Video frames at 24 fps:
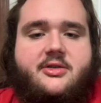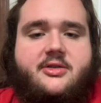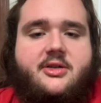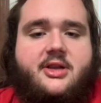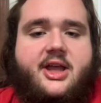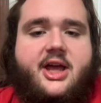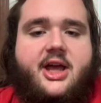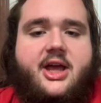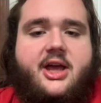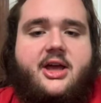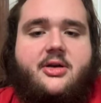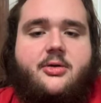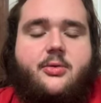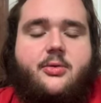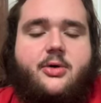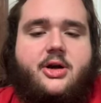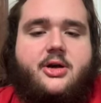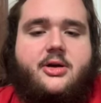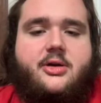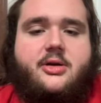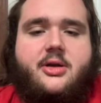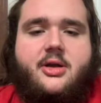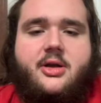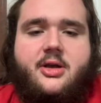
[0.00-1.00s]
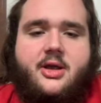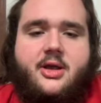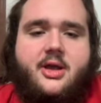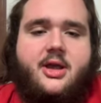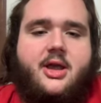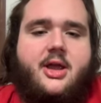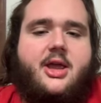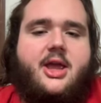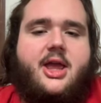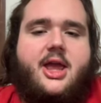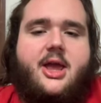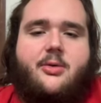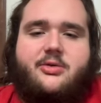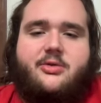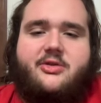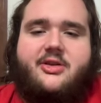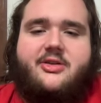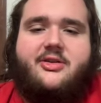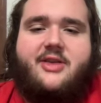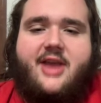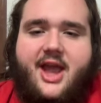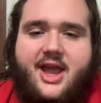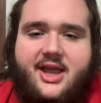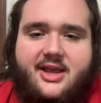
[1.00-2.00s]
it was his ACL, right? His
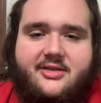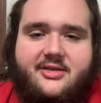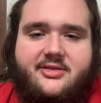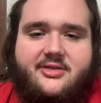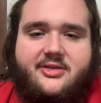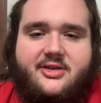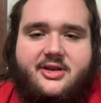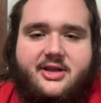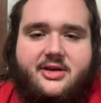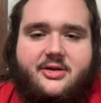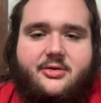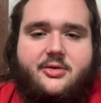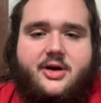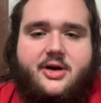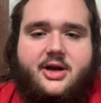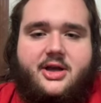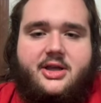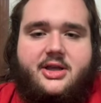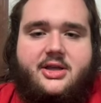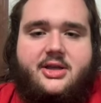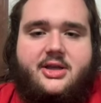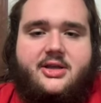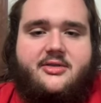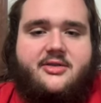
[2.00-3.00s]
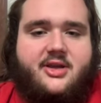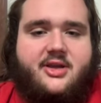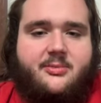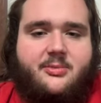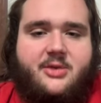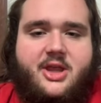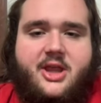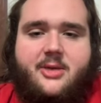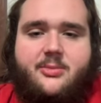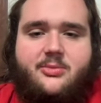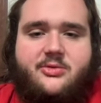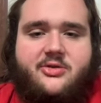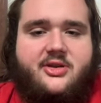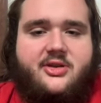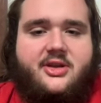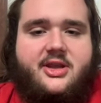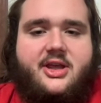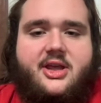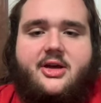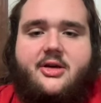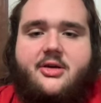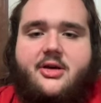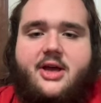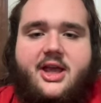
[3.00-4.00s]
MCL, ACL. It was a
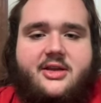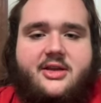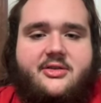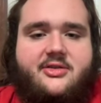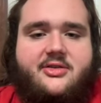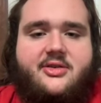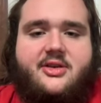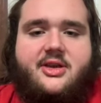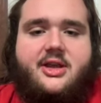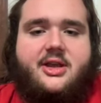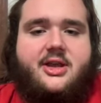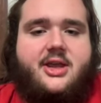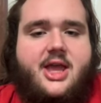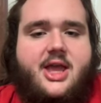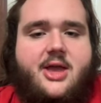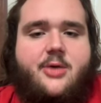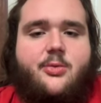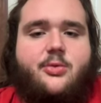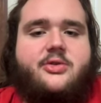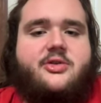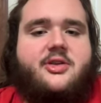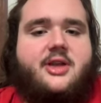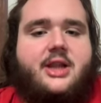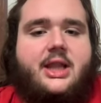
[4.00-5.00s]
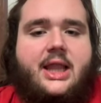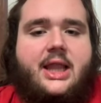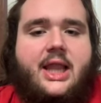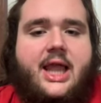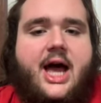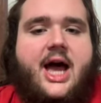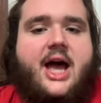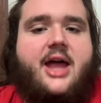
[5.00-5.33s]
lot that was done to his knee.